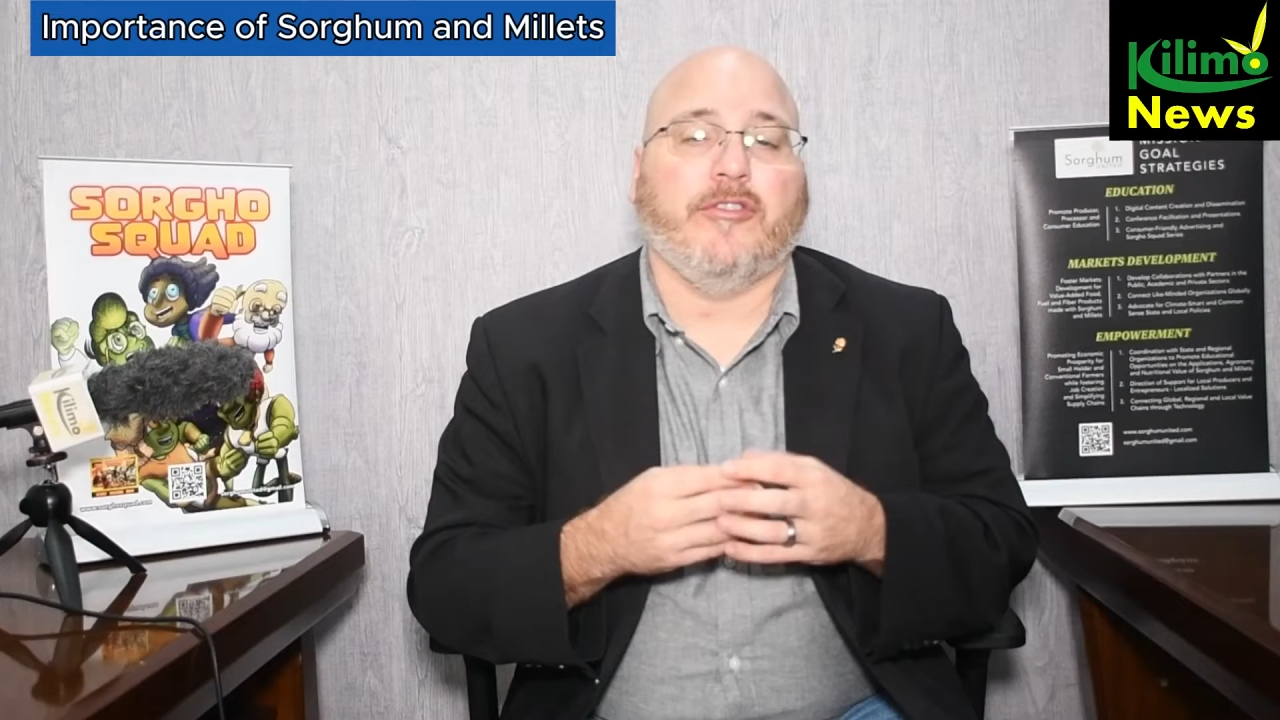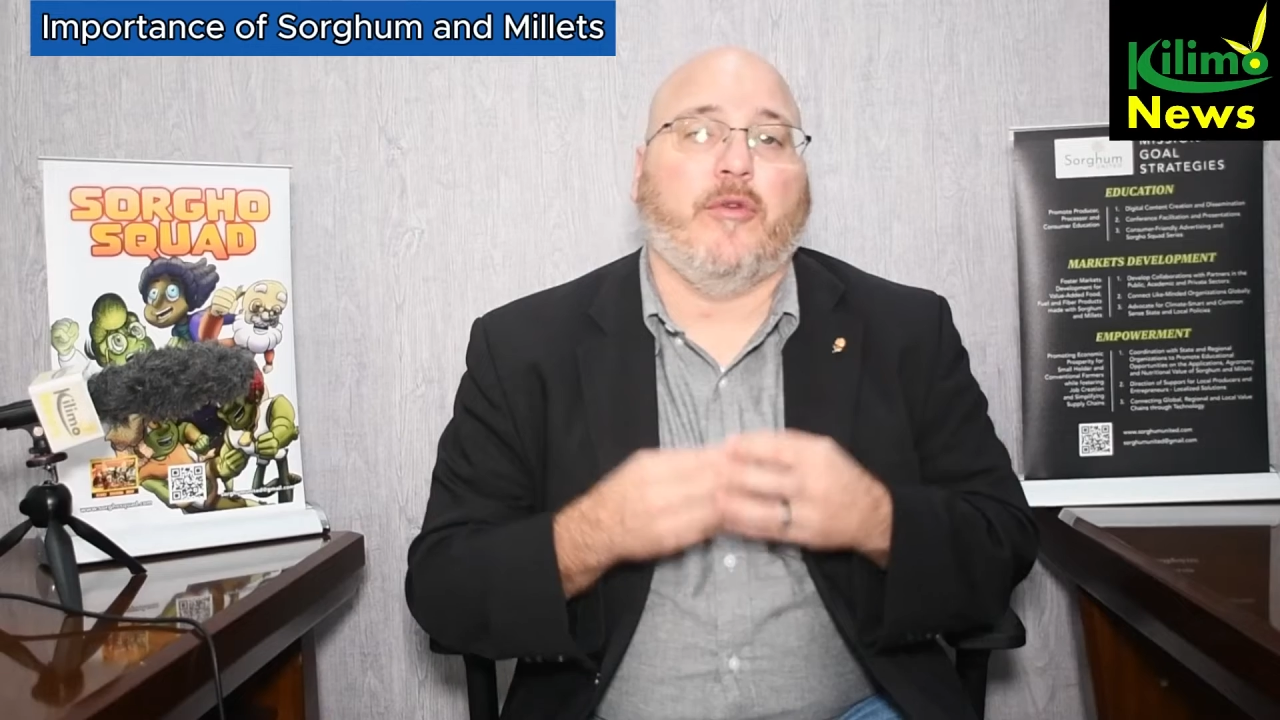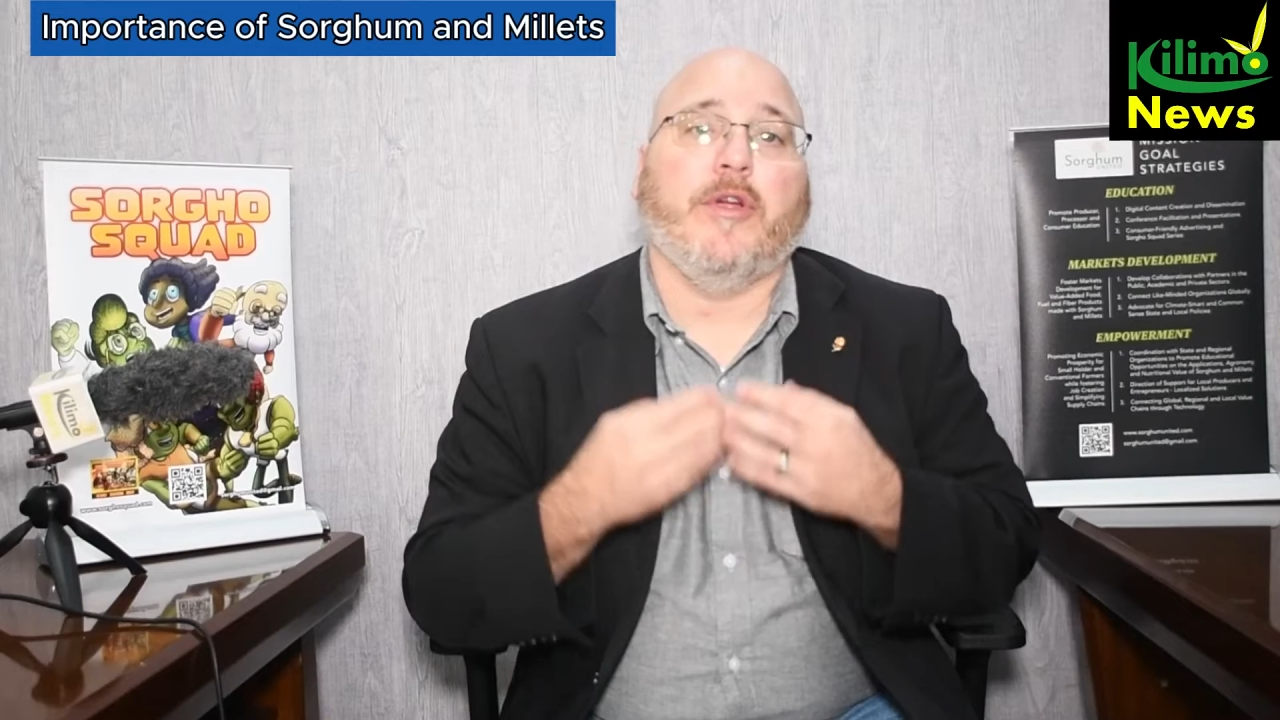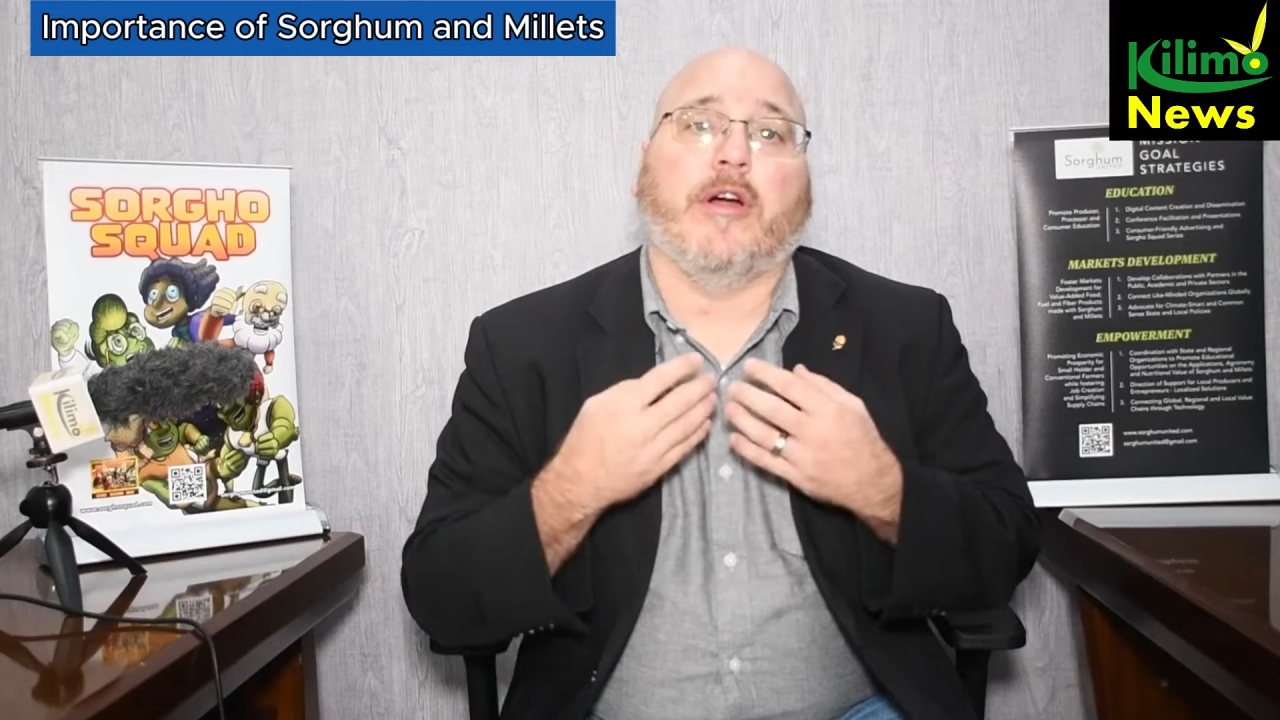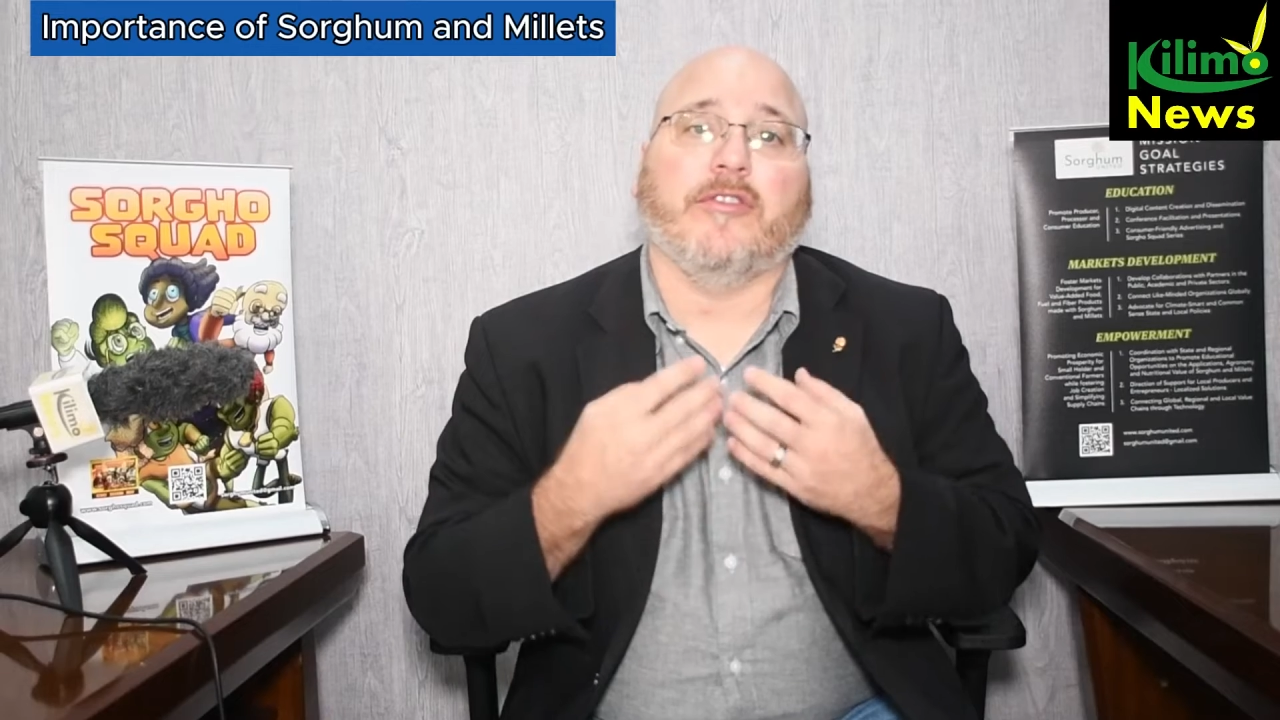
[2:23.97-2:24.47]

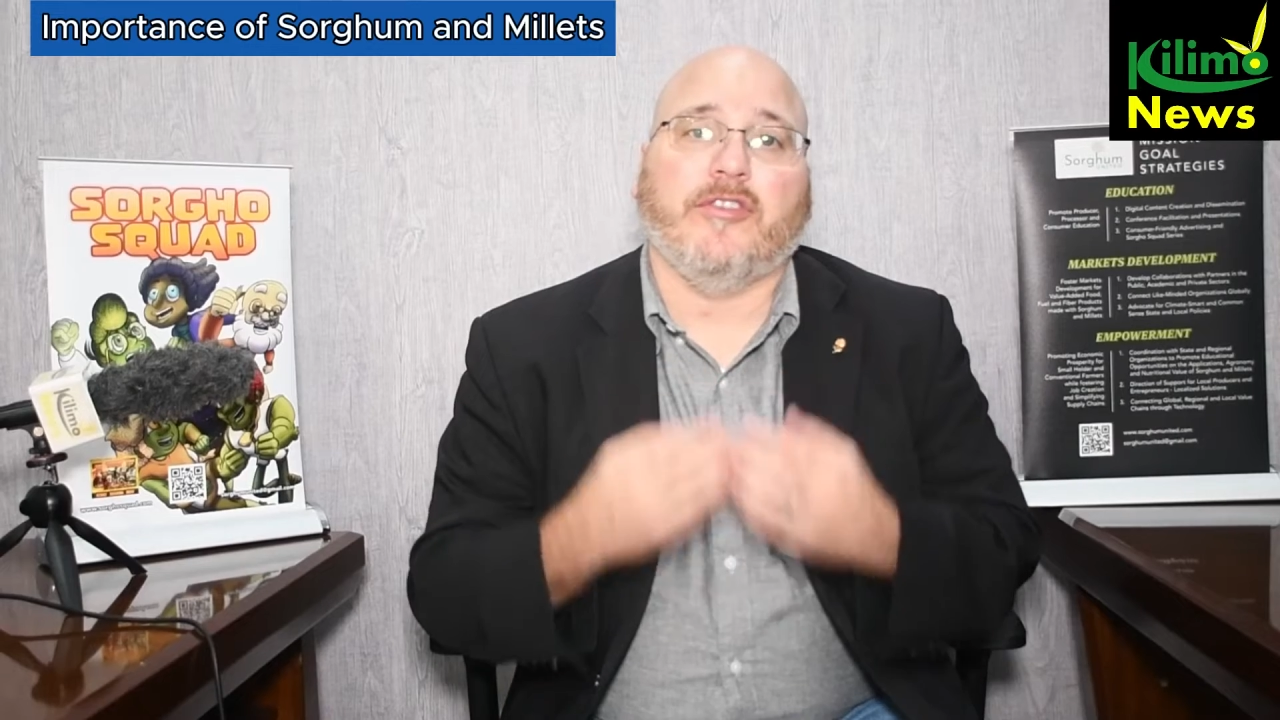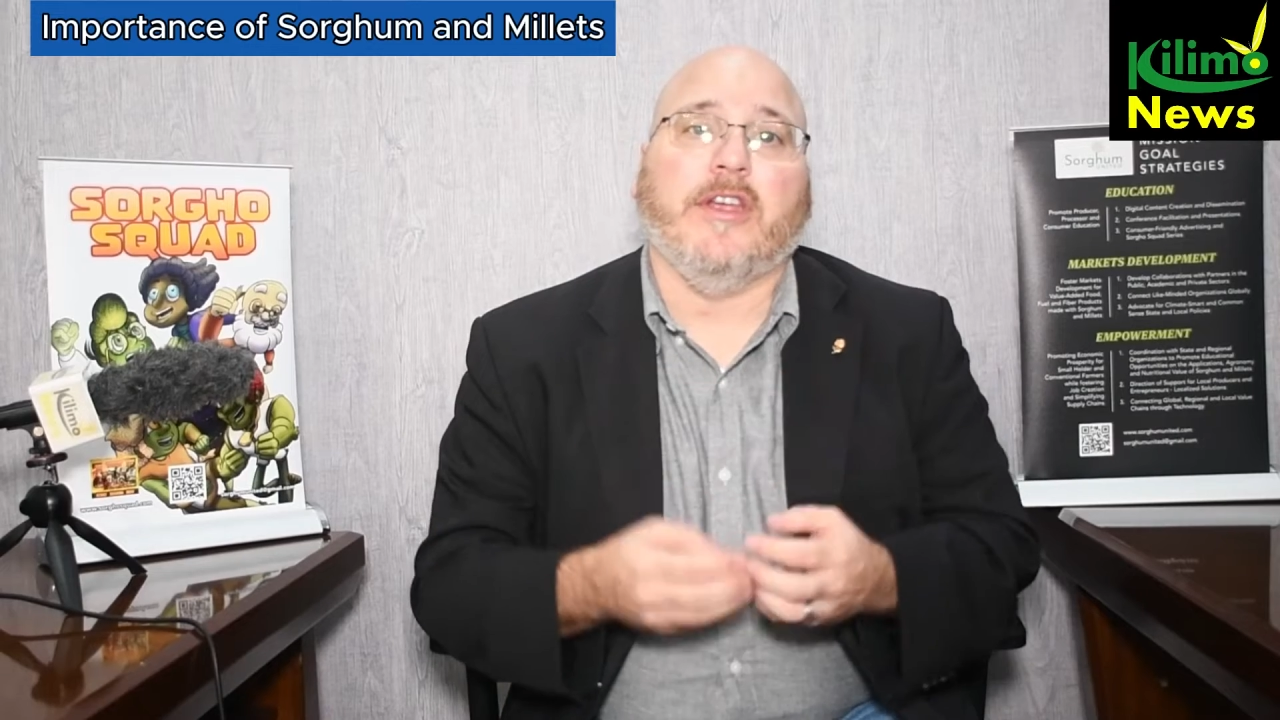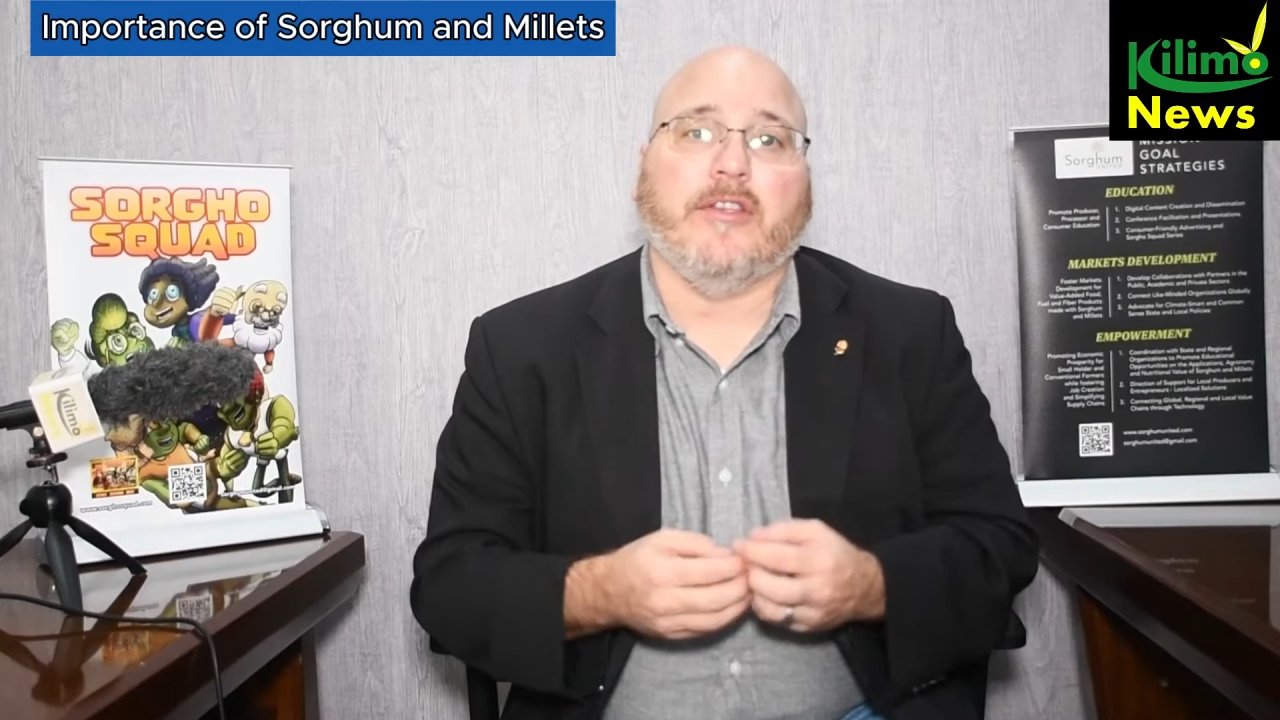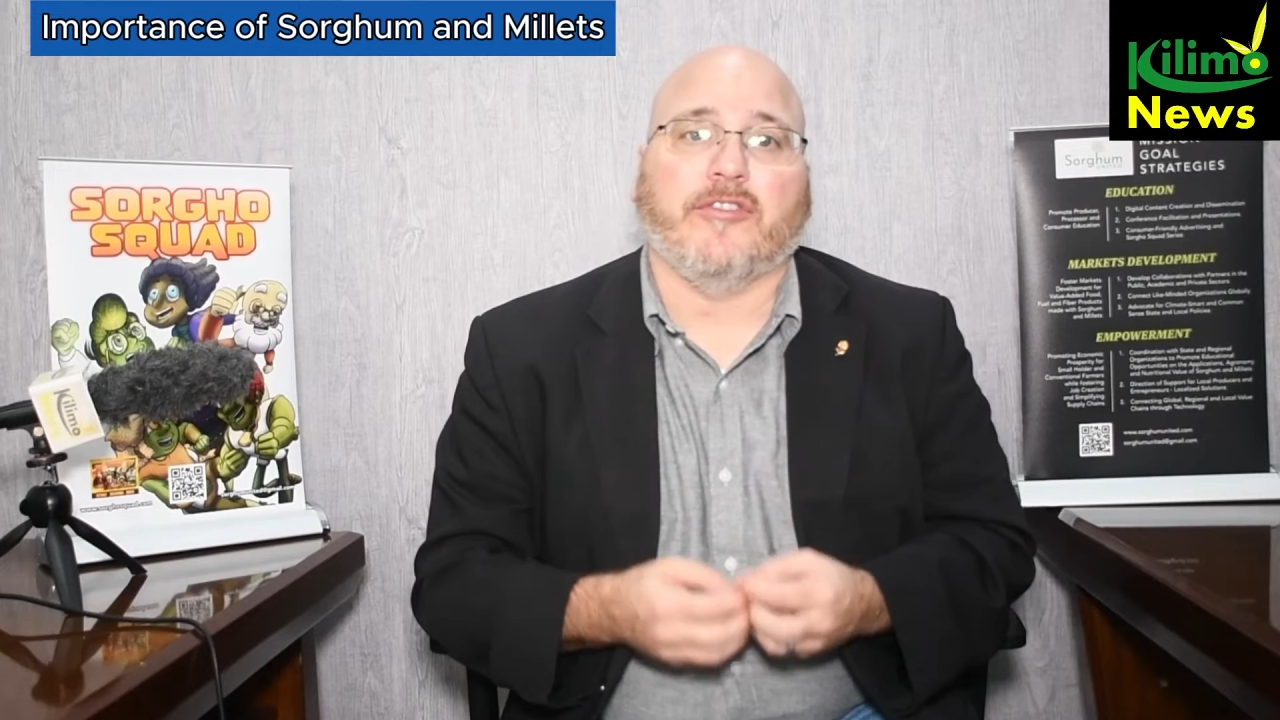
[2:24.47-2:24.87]
though we are seeing